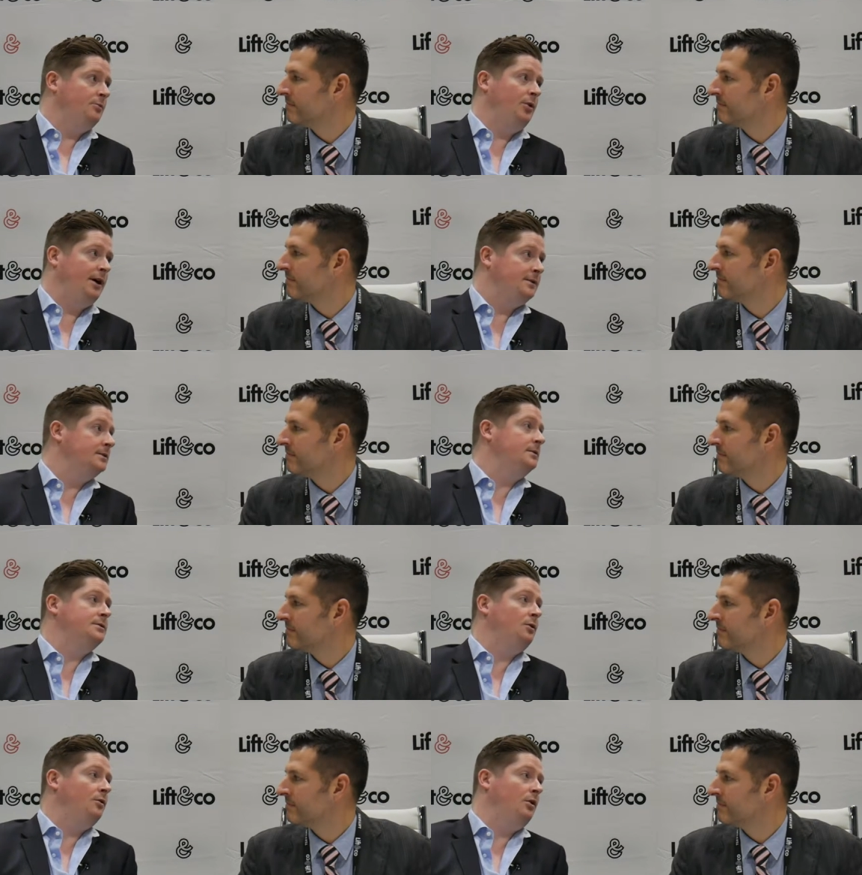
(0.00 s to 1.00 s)
Speaker 1: compliance that
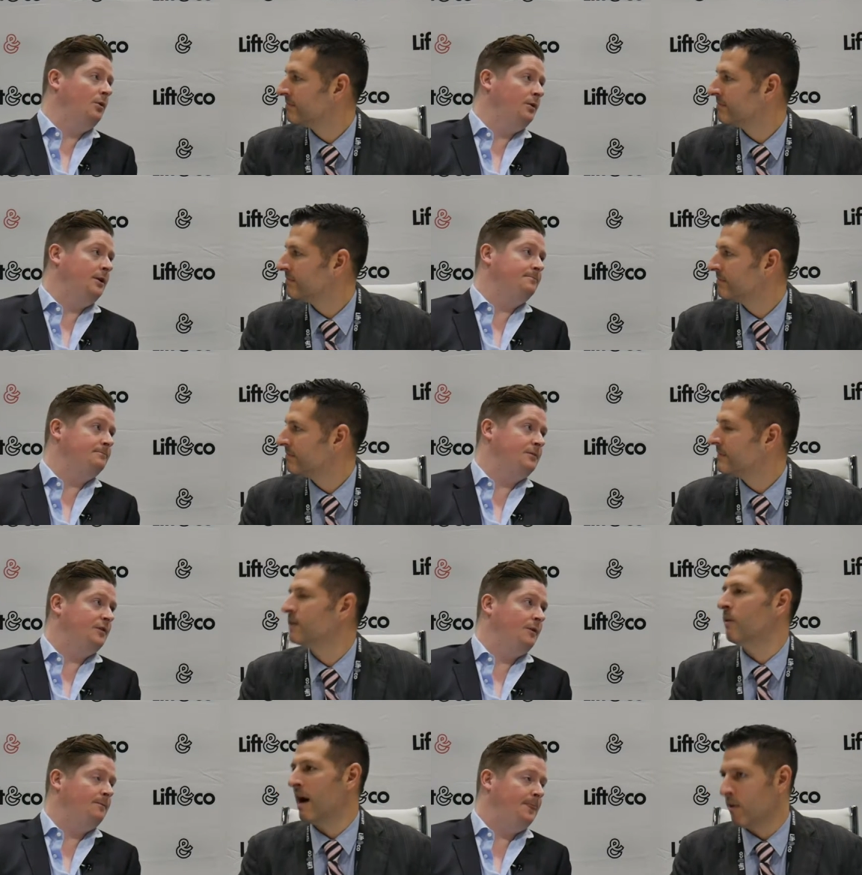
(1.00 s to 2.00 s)
needs to go along with it.
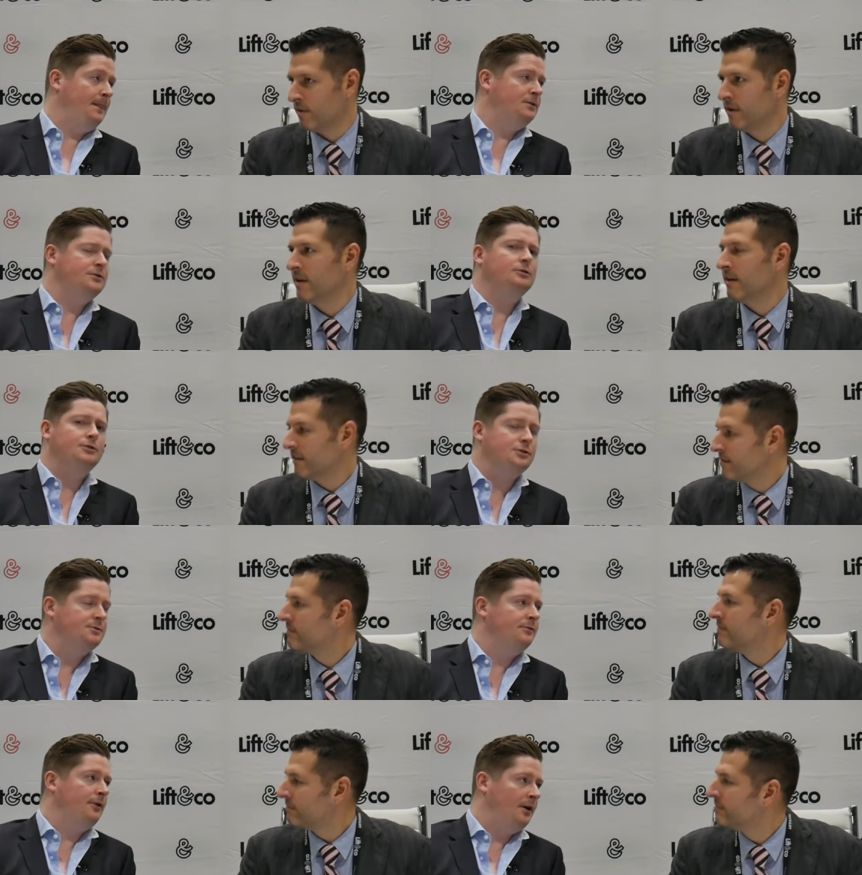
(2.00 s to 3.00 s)
So wow. a
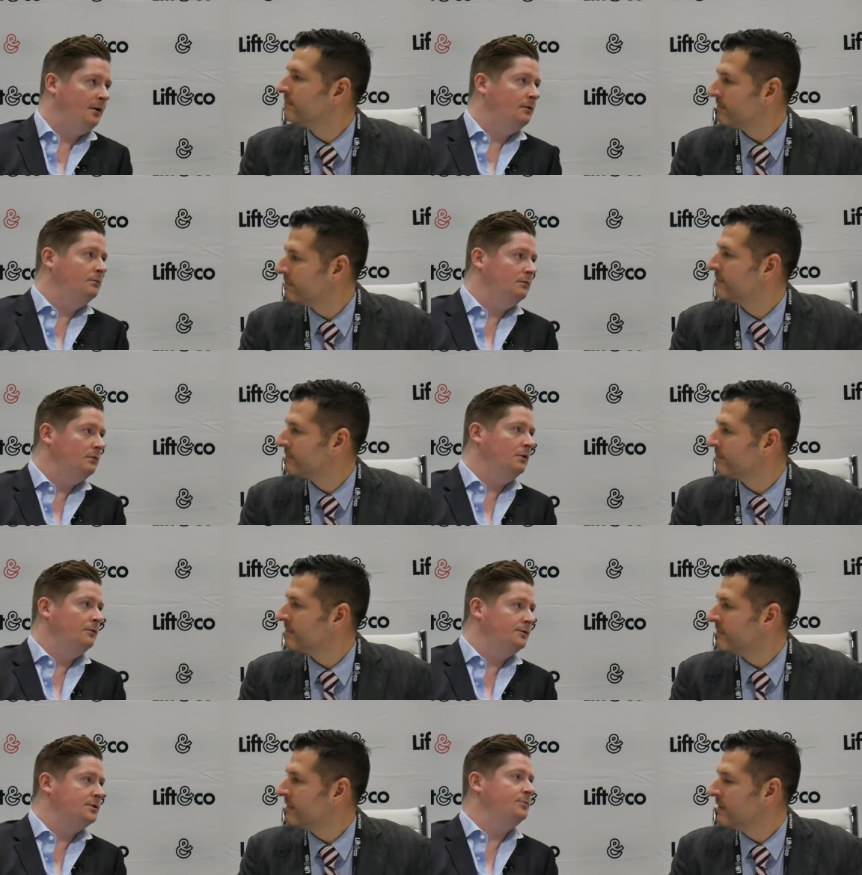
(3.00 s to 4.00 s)
solutions provider, you
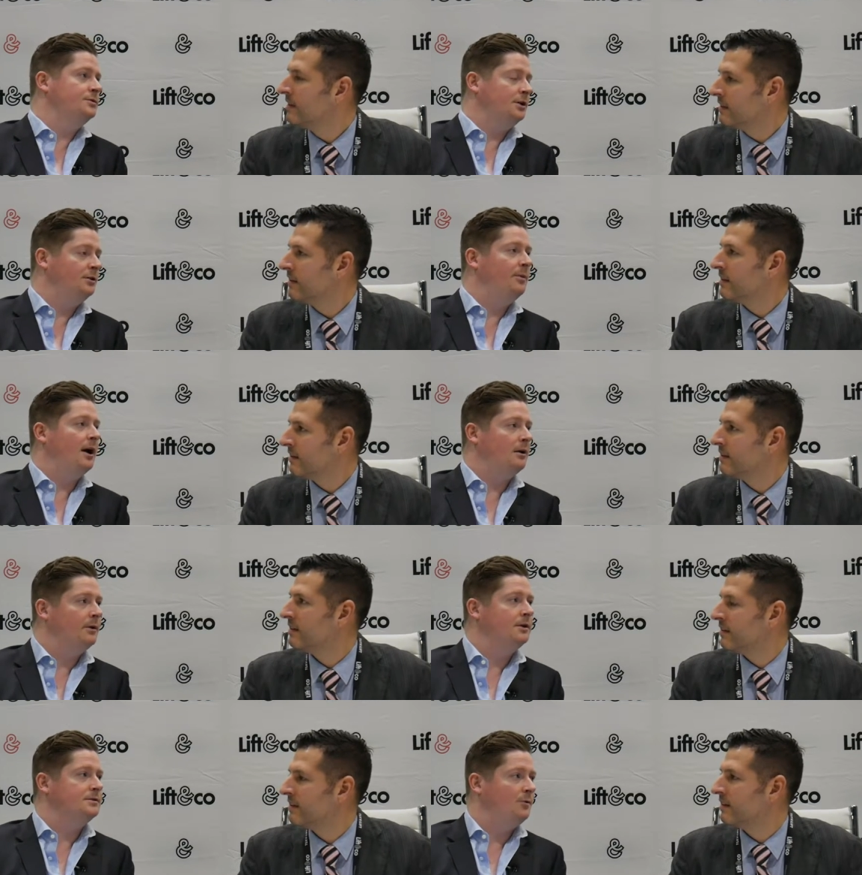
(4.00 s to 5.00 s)
know, for someone who's got their back
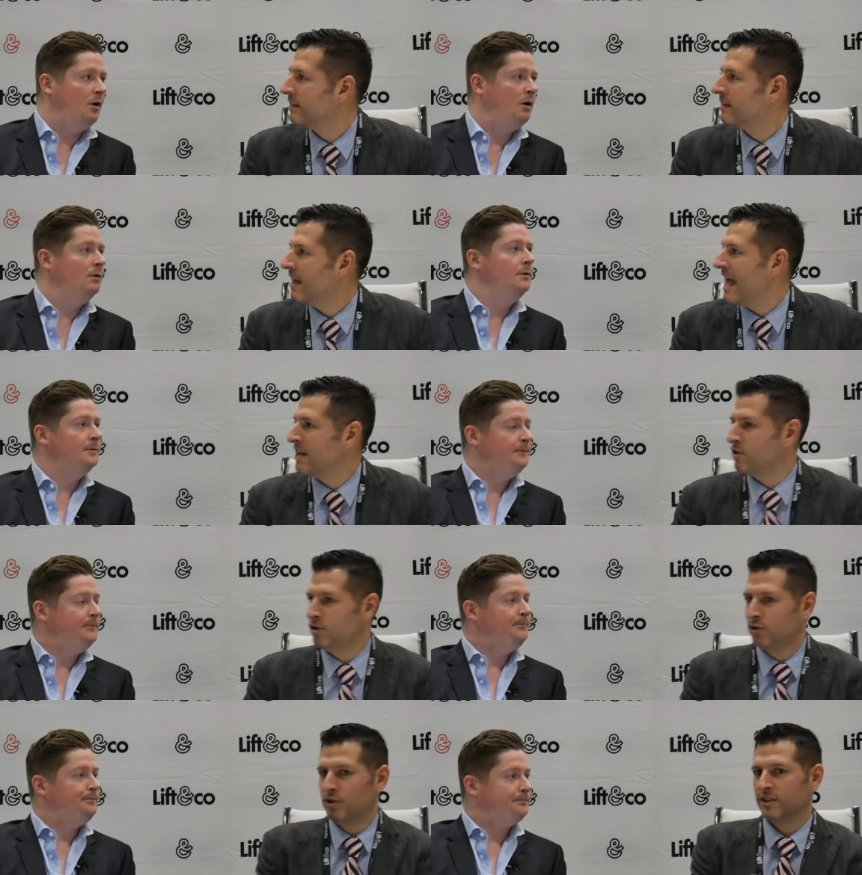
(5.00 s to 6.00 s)
up against the wall.
Speaker 2: And
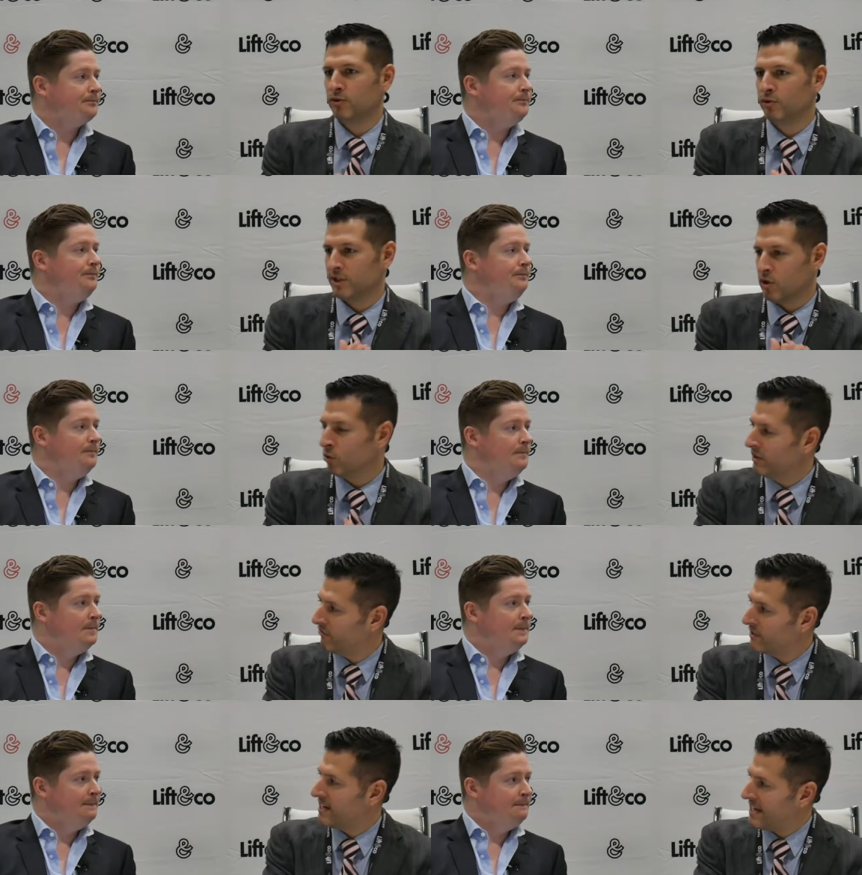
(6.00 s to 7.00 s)
do you do this
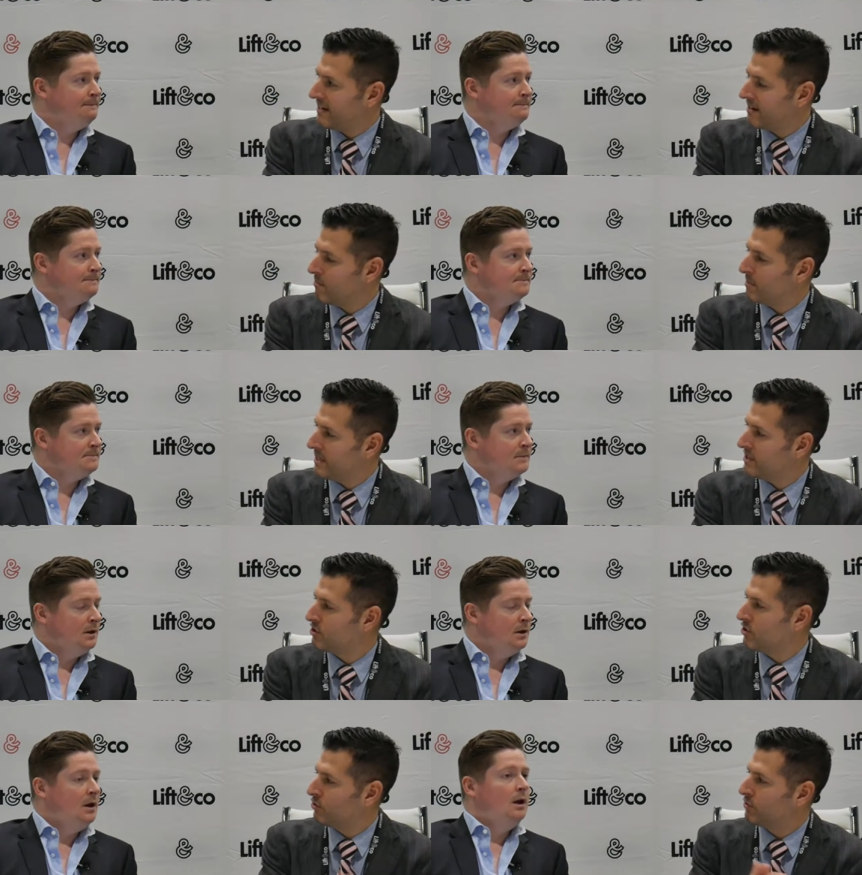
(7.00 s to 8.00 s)
only for Canadian
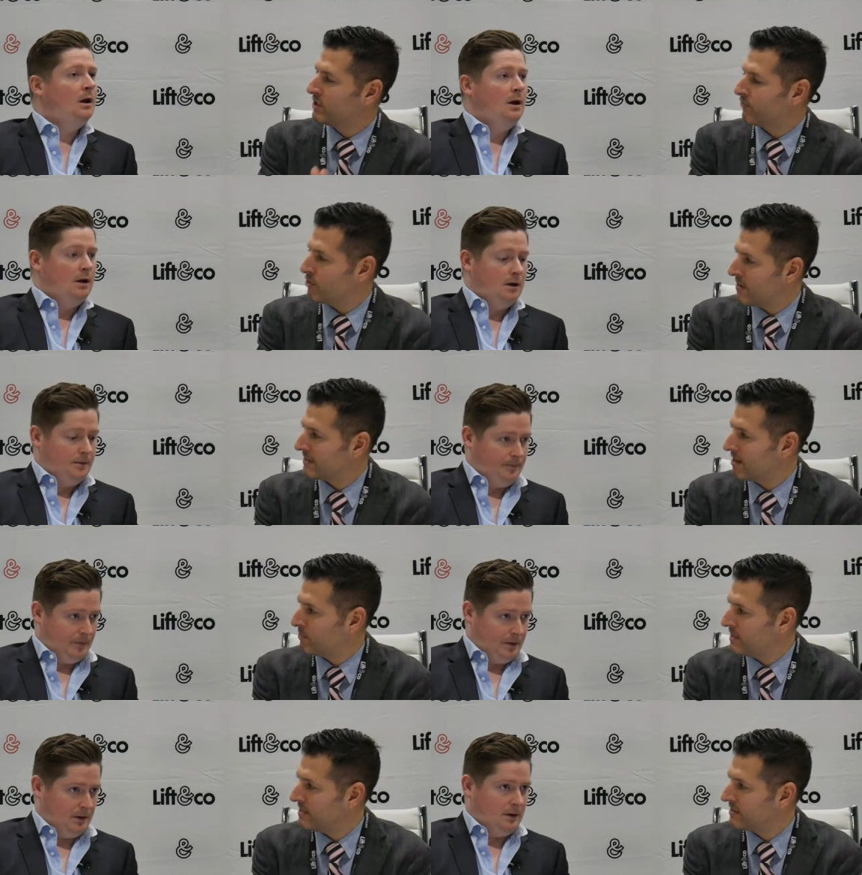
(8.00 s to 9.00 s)
companies? Do you do this for U.S.
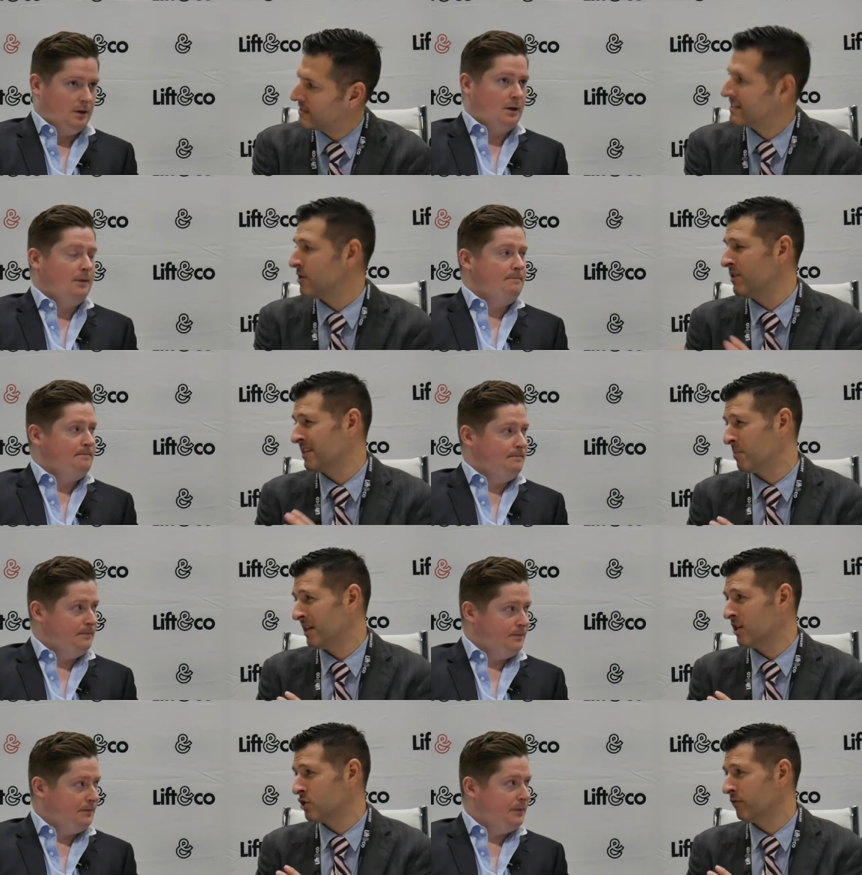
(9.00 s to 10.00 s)
companies? Because I know that's a
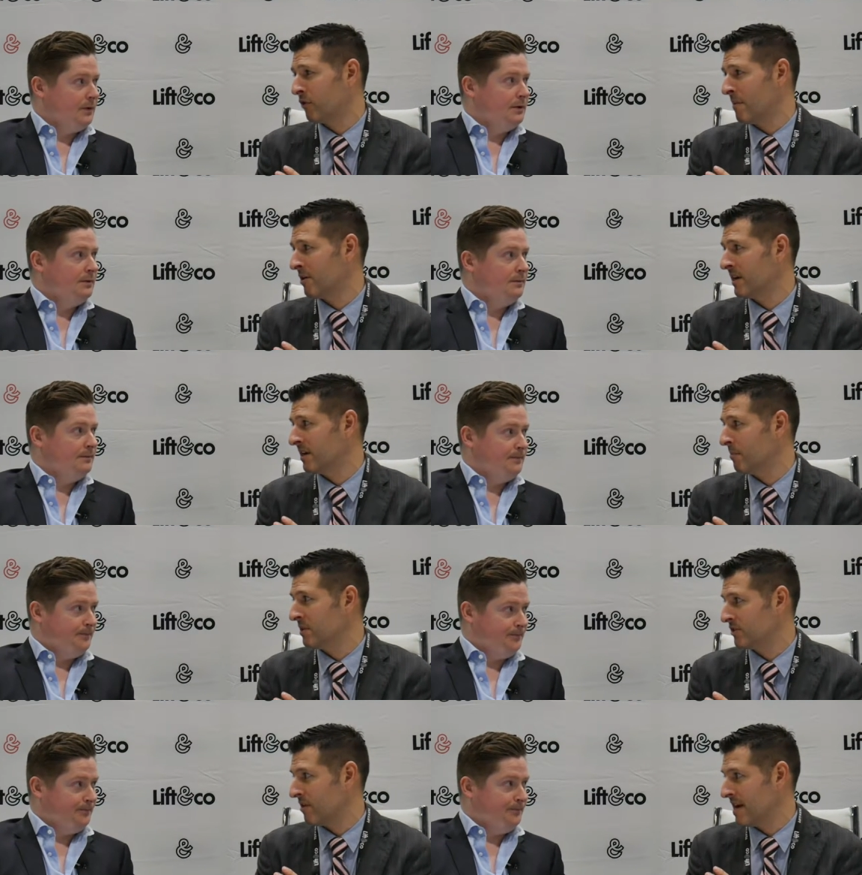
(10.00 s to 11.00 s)
big issue for American
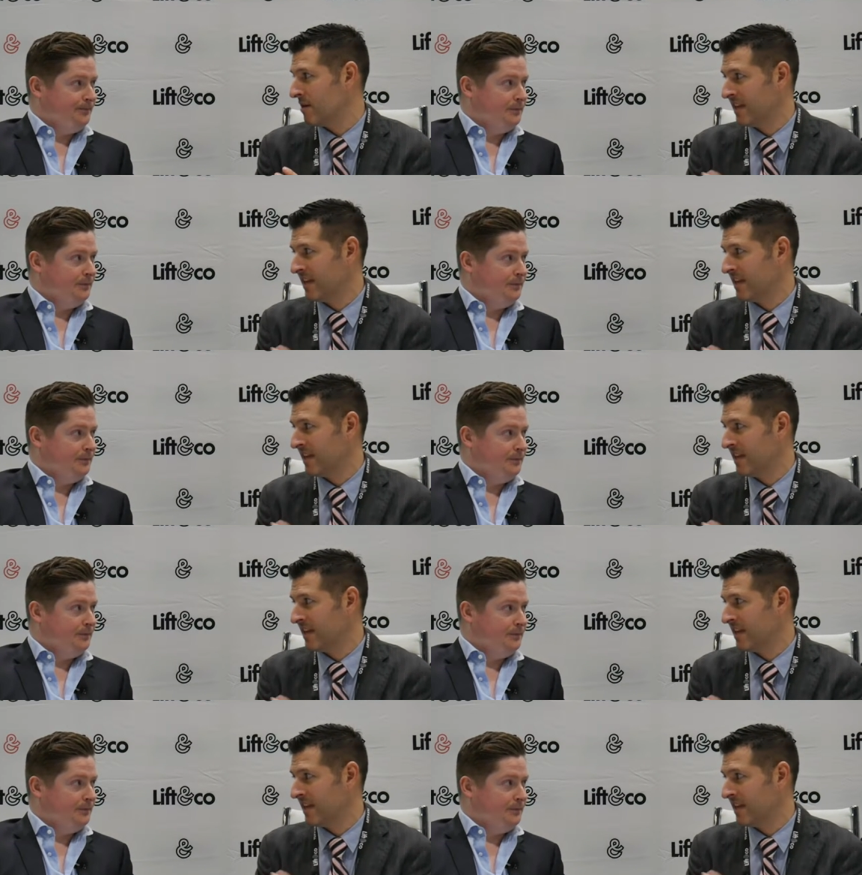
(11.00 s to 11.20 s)
companies right now. They